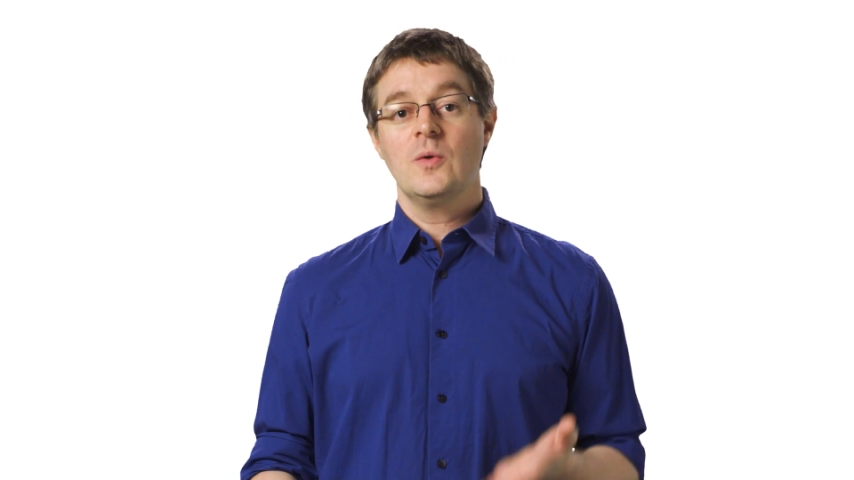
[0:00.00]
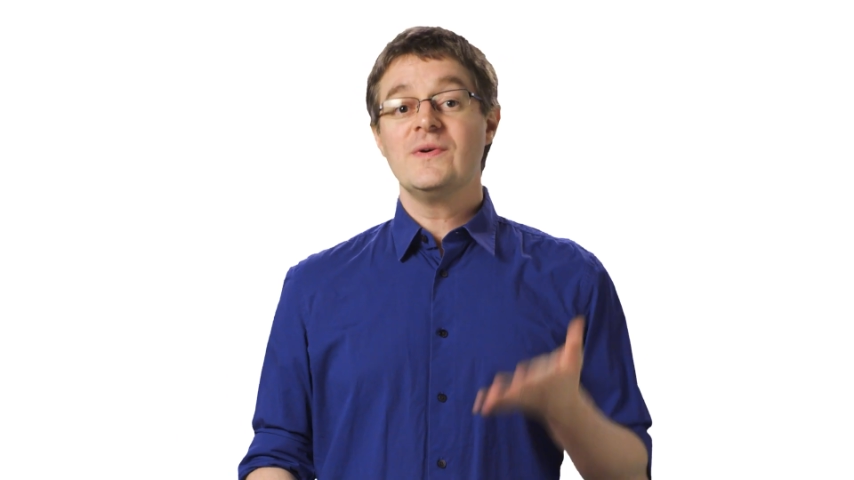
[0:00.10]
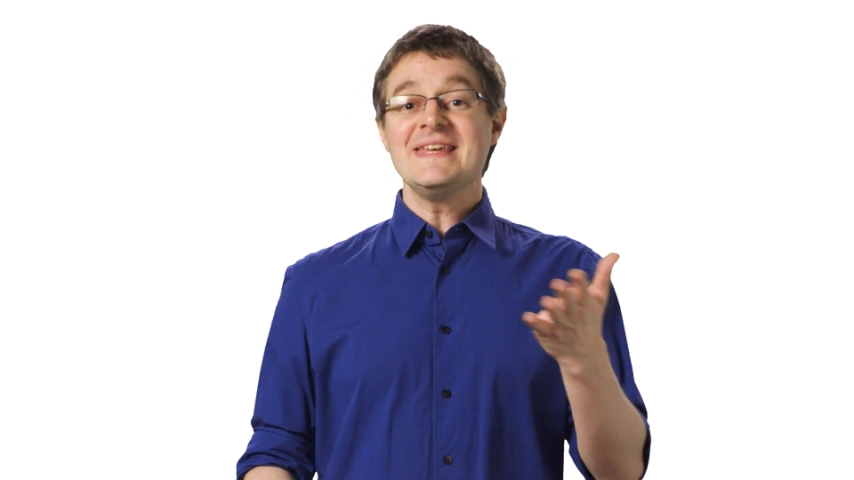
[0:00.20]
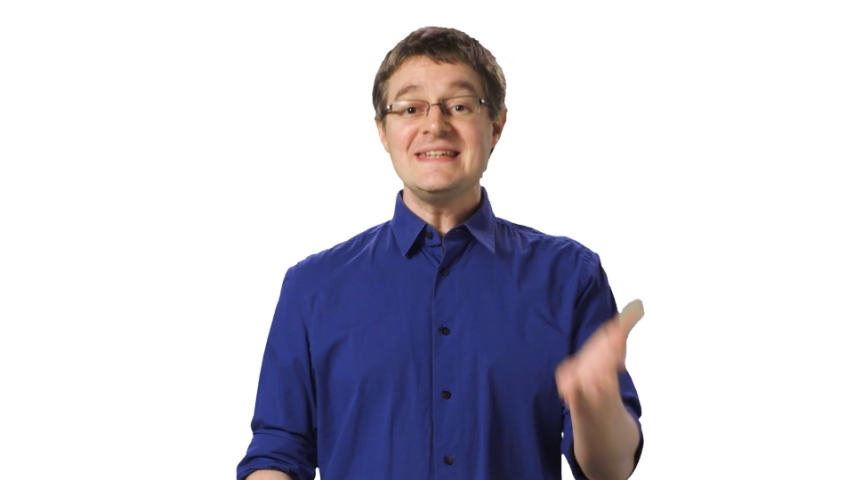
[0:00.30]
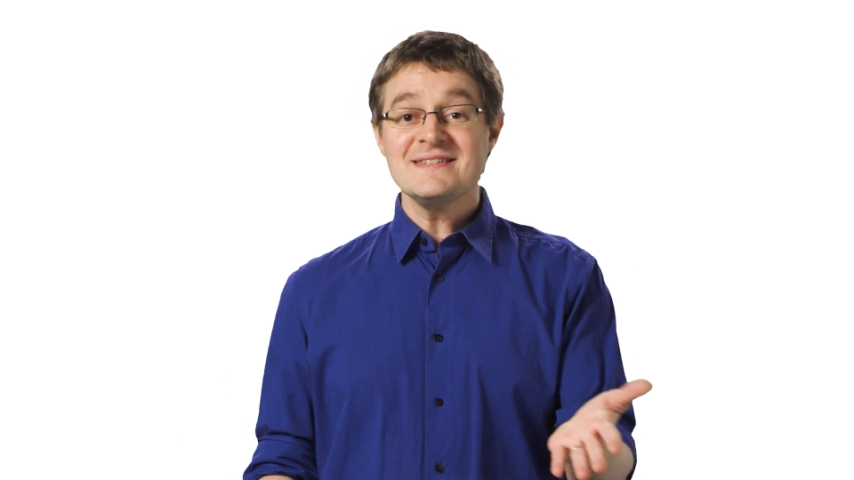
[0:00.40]

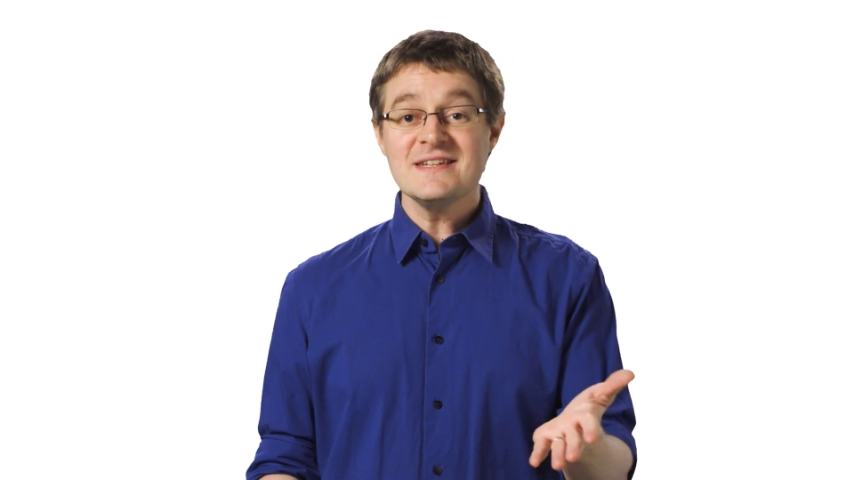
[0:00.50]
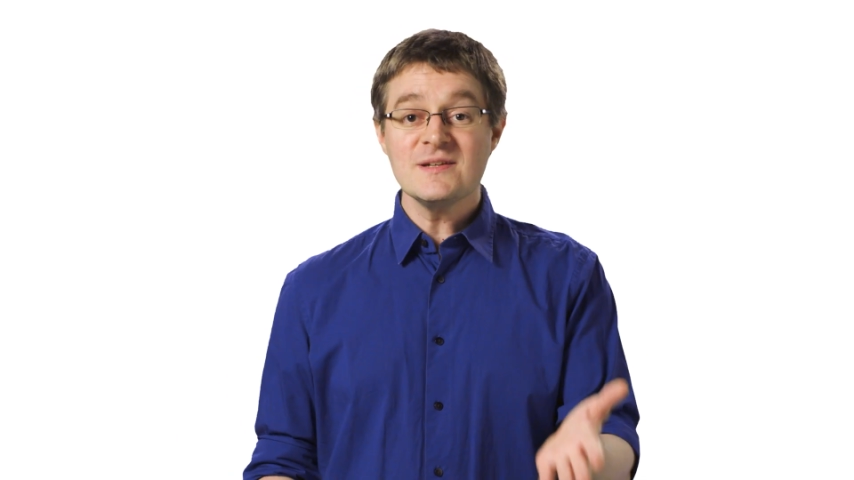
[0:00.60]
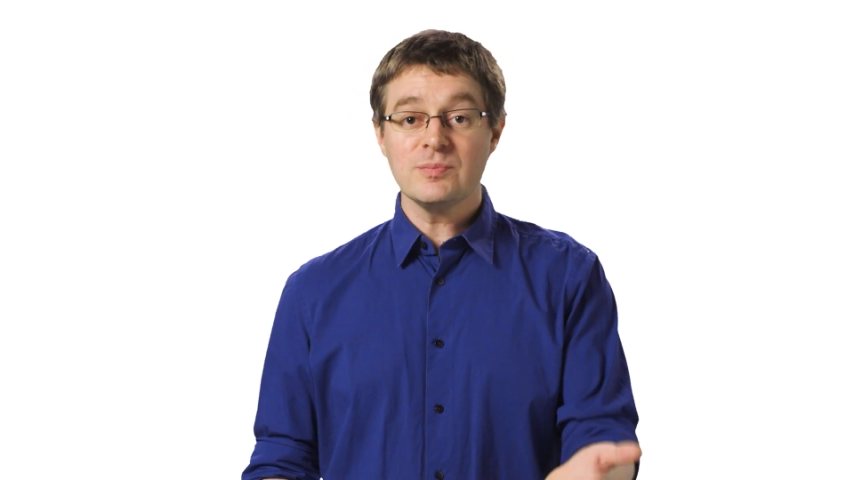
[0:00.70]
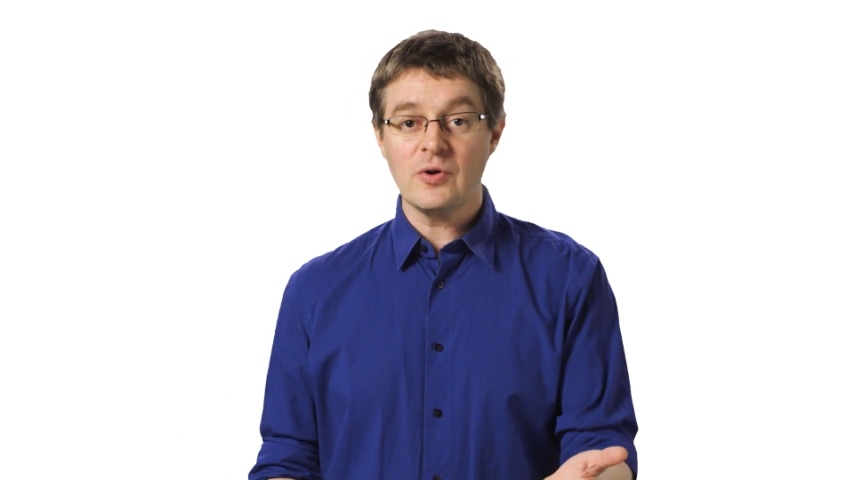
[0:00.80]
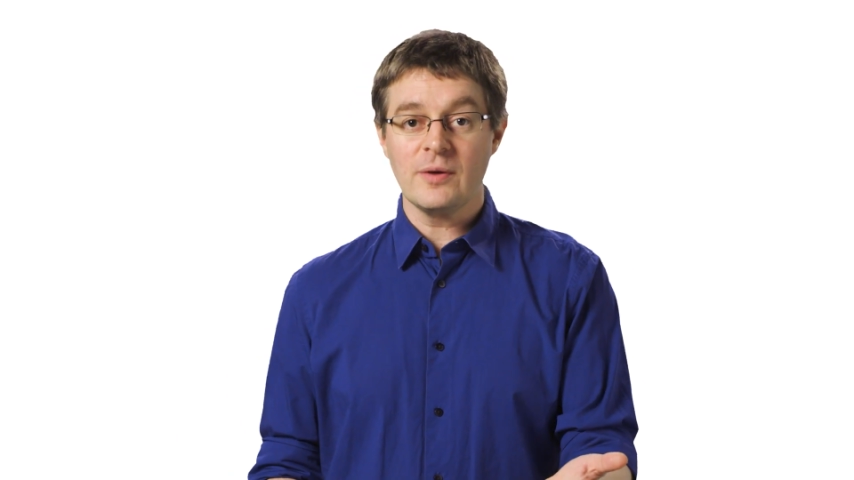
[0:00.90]
with easy
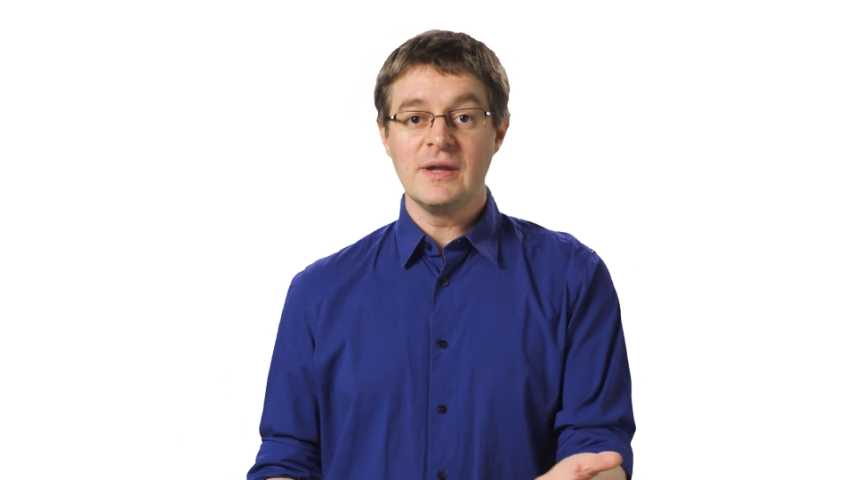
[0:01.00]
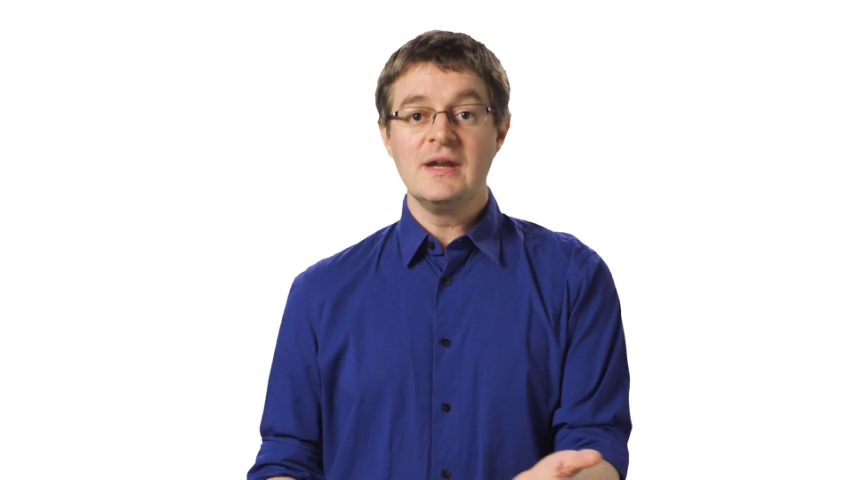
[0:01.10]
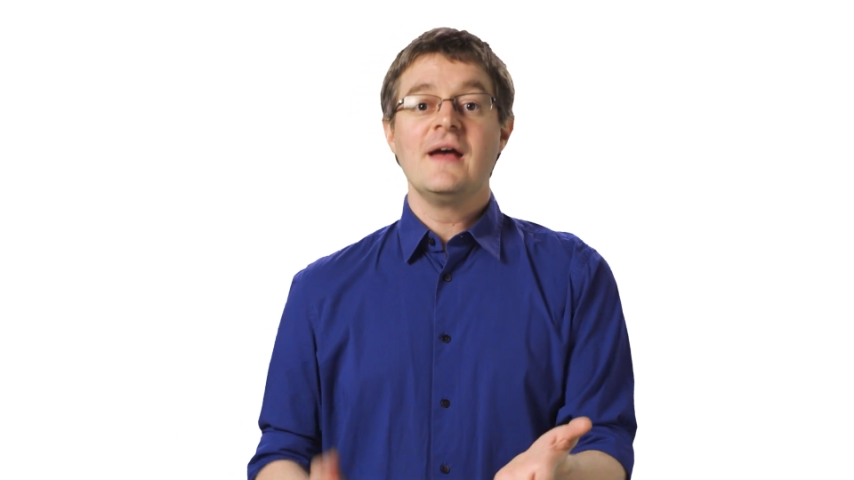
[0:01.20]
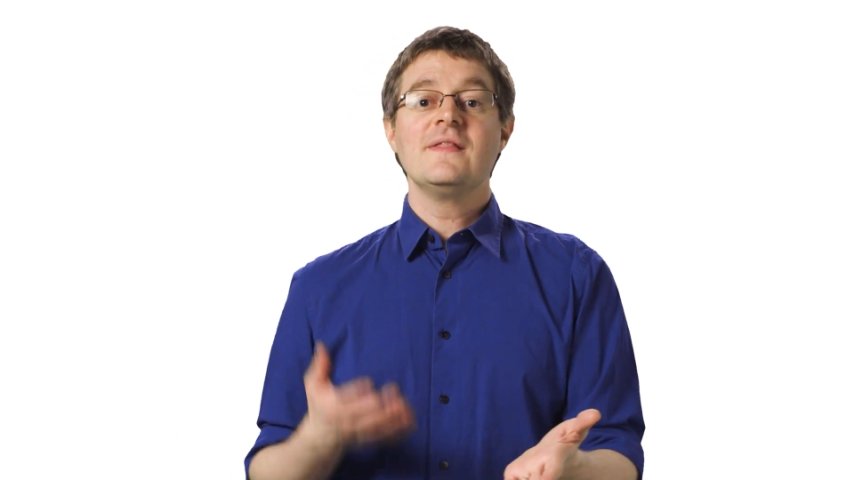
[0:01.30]
deployment